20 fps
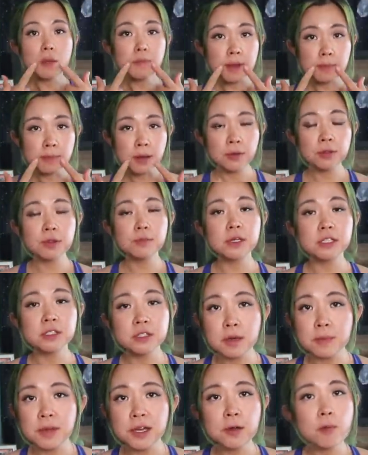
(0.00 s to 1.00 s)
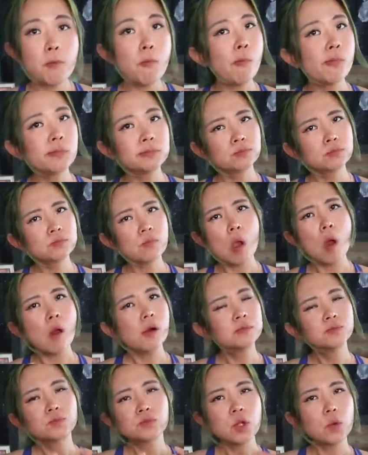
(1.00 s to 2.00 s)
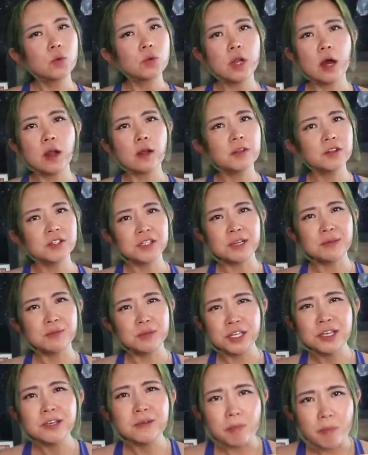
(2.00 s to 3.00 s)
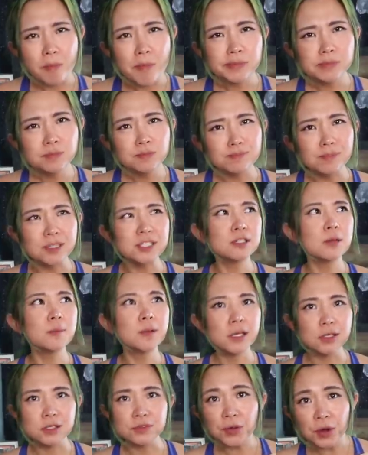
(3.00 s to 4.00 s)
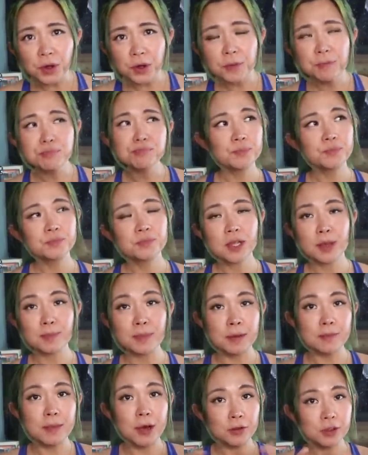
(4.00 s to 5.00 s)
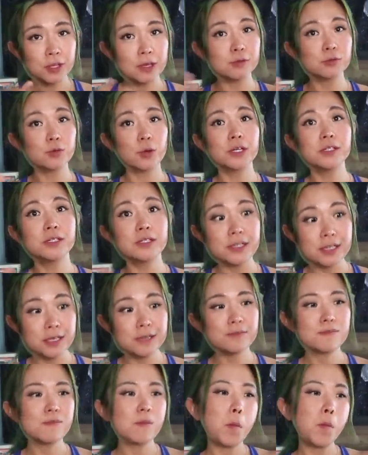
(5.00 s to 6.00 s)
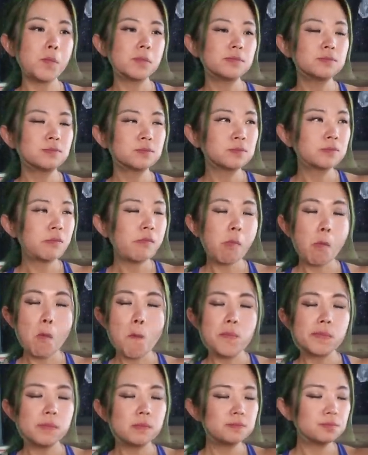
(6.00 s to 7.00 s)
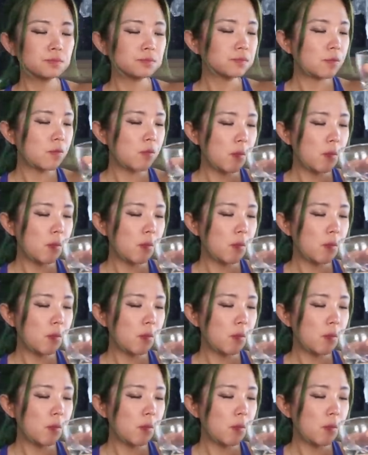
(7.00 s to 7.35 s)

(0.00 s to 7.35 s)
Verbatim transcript: my mouth and my stomach, we're not on the same team. My stomach gets full, my mouth keeps wanting to eat. Mm.